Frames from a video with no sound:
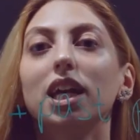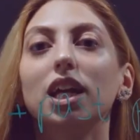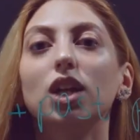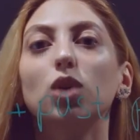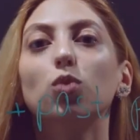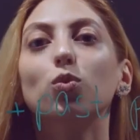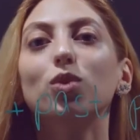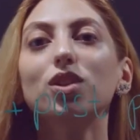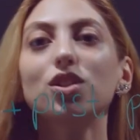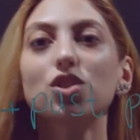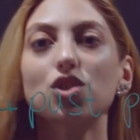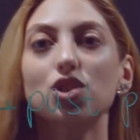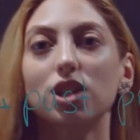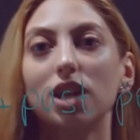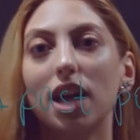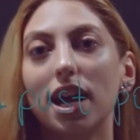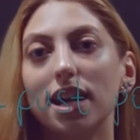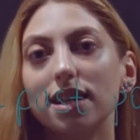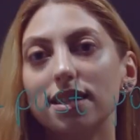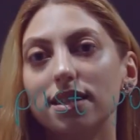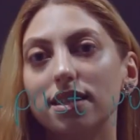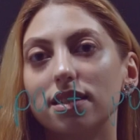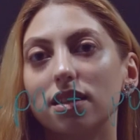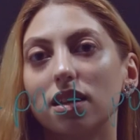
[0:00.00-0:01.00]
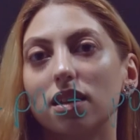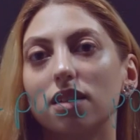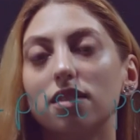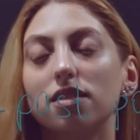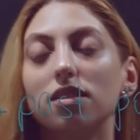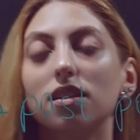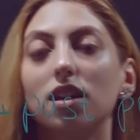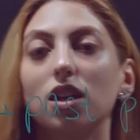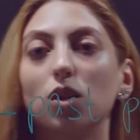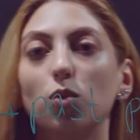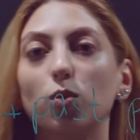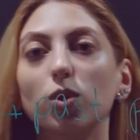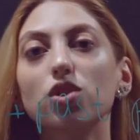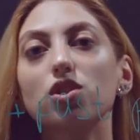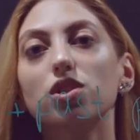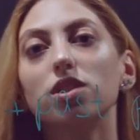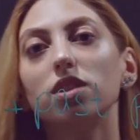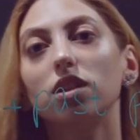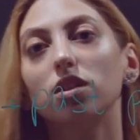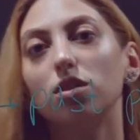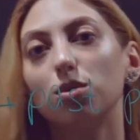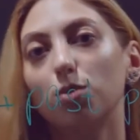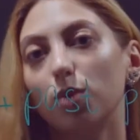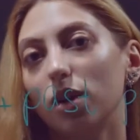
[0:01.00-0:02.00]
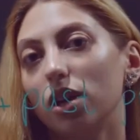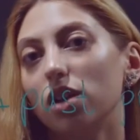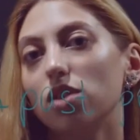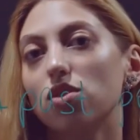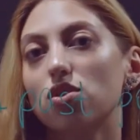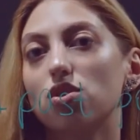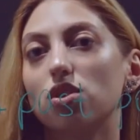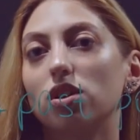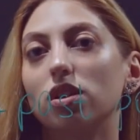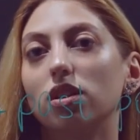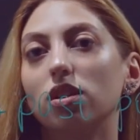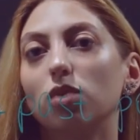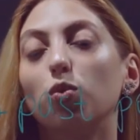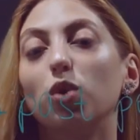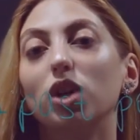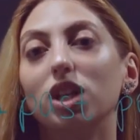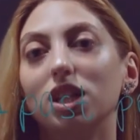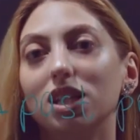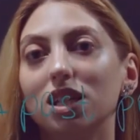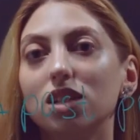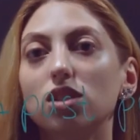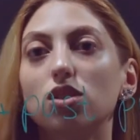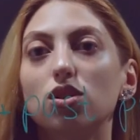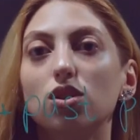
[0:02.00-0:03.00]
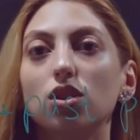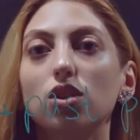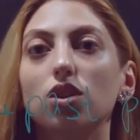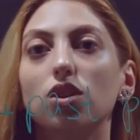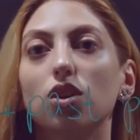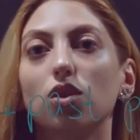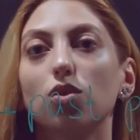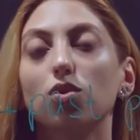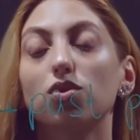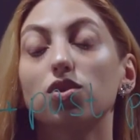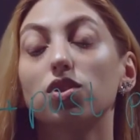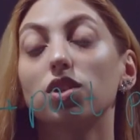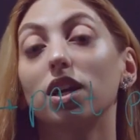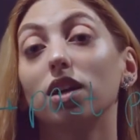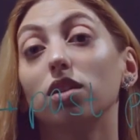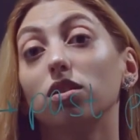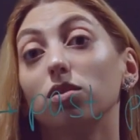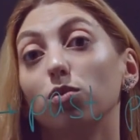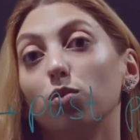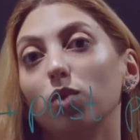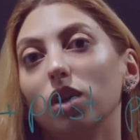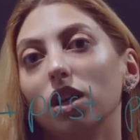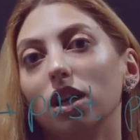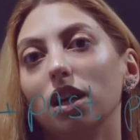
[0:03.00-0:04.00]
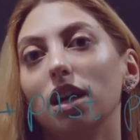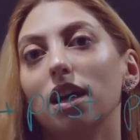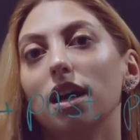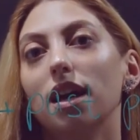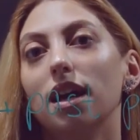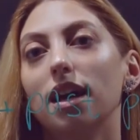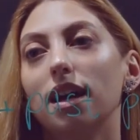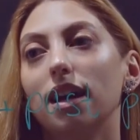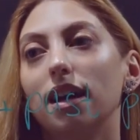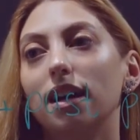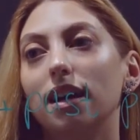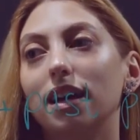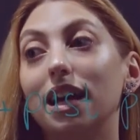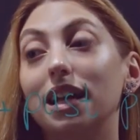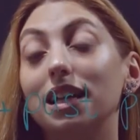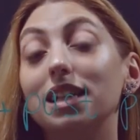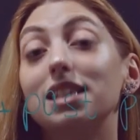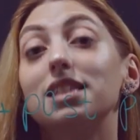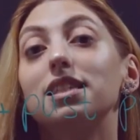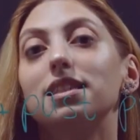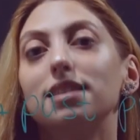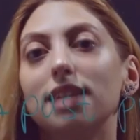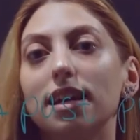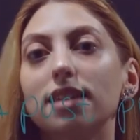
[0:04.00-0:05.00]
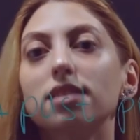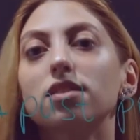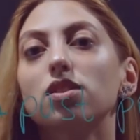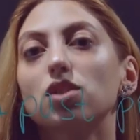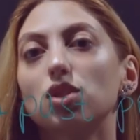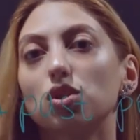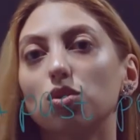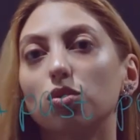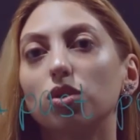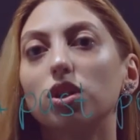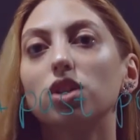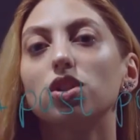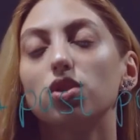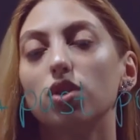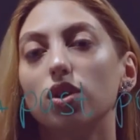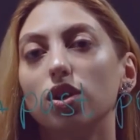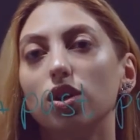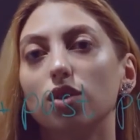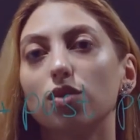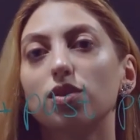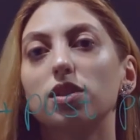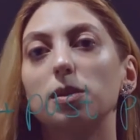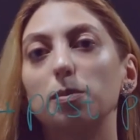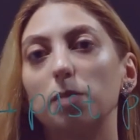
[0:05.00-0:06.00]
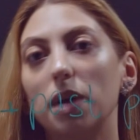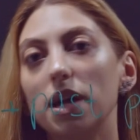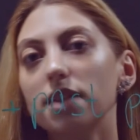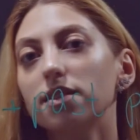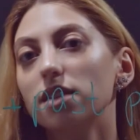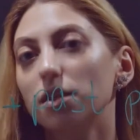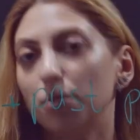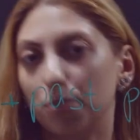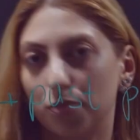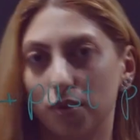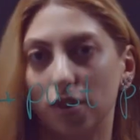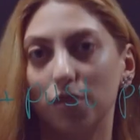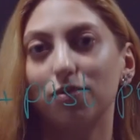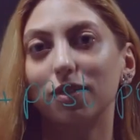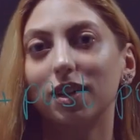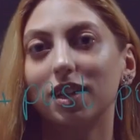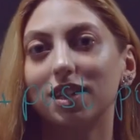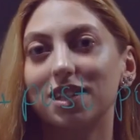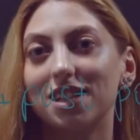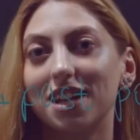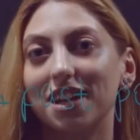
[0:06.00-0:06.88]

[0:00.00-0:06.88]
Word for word: in which cases, in which situation we need to use and it's necessary to use present perfect